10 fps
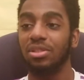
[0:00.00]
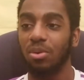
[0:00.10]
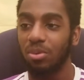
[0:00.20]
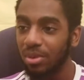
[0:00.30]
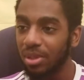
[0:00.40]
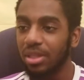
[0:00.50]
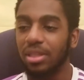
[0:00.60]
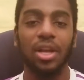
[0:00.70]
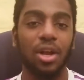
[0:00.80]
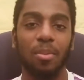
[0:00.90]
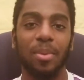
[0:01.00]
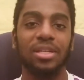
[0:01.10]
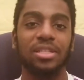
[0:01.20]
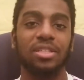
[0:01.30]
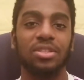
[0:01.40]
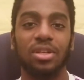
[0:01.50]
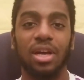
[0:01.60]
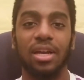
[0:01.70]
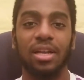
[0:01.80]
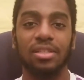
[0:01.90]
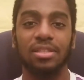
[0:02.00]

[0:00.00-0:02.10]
So there you go, Manchester United.